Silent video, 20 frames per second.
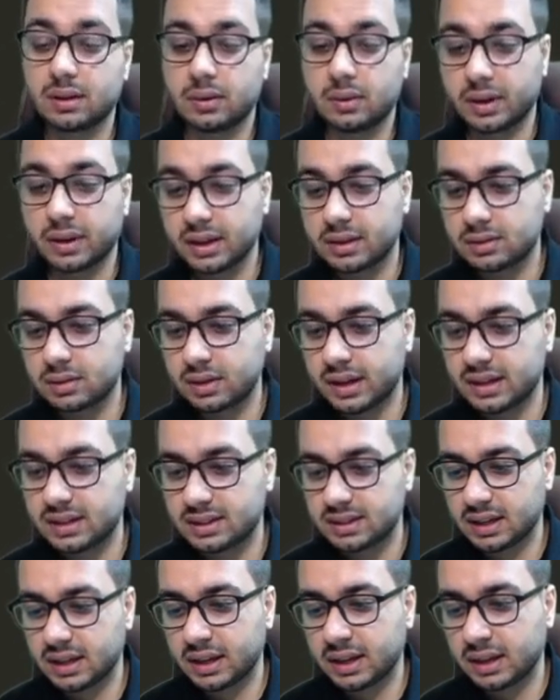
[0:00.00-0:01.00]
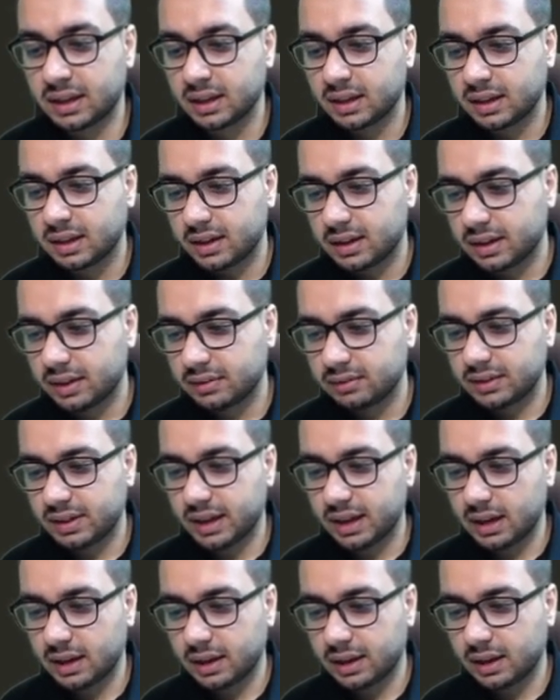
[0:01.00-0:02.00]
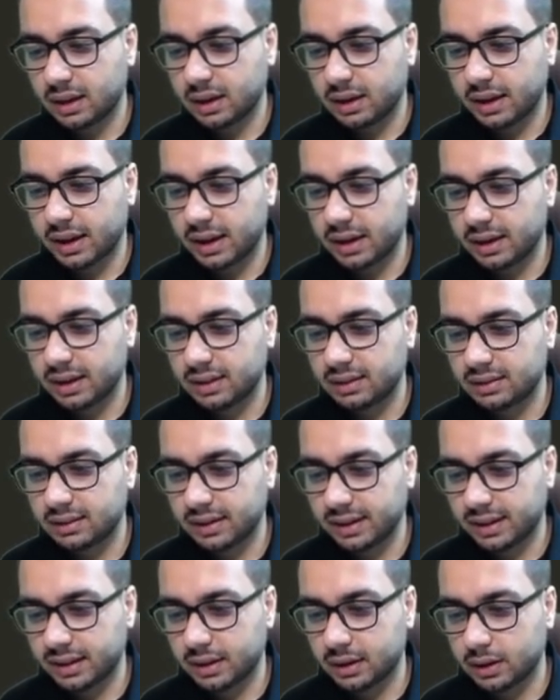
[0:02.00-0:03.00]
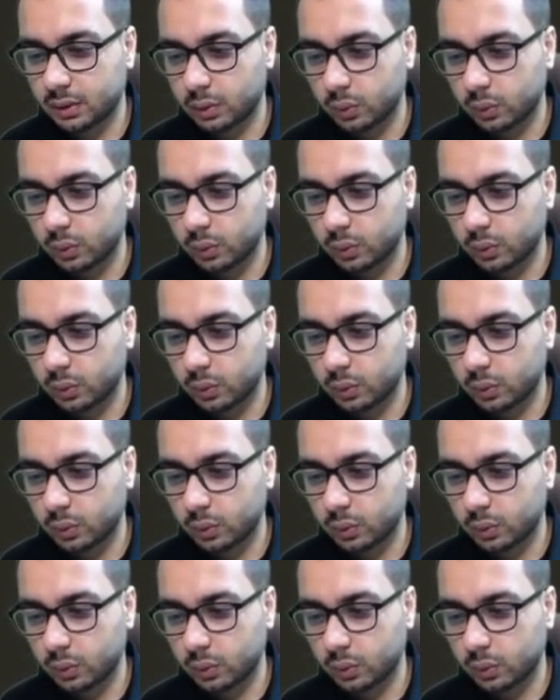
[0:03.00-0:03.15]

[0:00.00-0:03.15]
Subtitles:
Okay, so let's say if the array is like